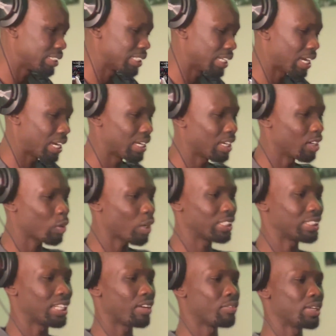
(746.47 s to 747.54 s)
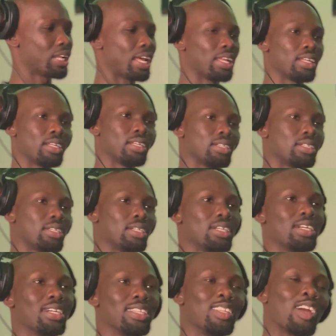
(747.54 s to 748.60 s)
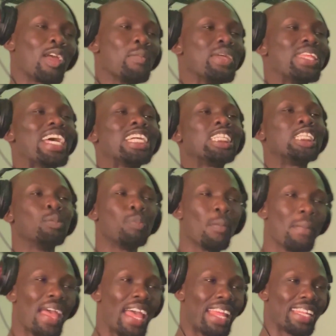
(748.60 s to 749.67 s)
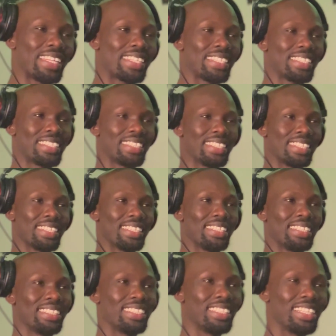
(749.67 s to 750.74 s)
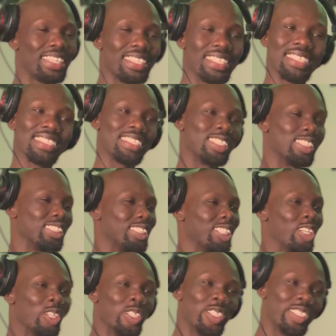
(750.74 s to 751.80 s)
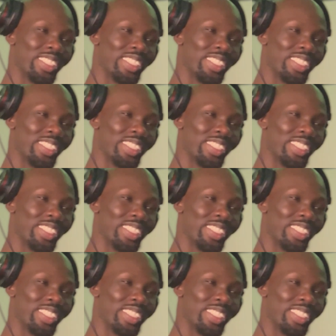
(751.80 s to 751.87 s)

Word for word: I, I don't got time for that. Look at me. That's Superman. Look. Oh.